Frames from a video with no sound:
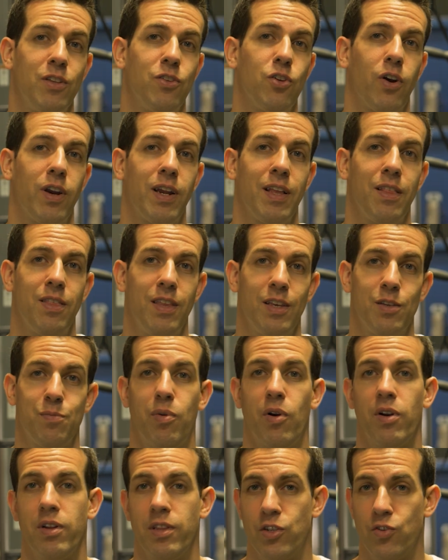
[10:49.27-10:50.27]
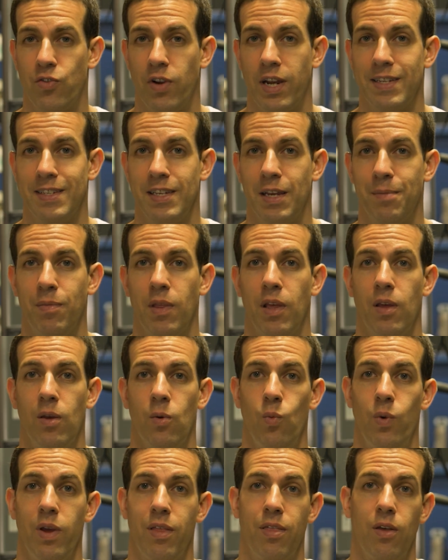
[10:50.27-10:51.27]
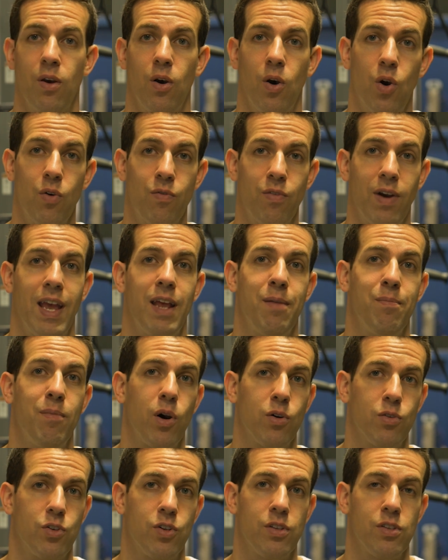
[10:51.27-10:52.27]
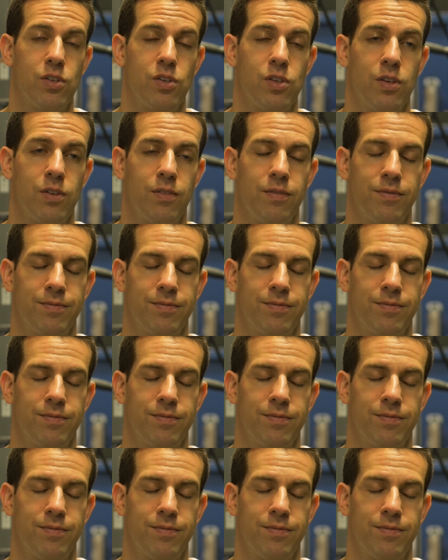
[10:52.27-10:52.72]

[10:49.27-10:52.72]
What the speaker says: target this part of the tricep with overhead motions.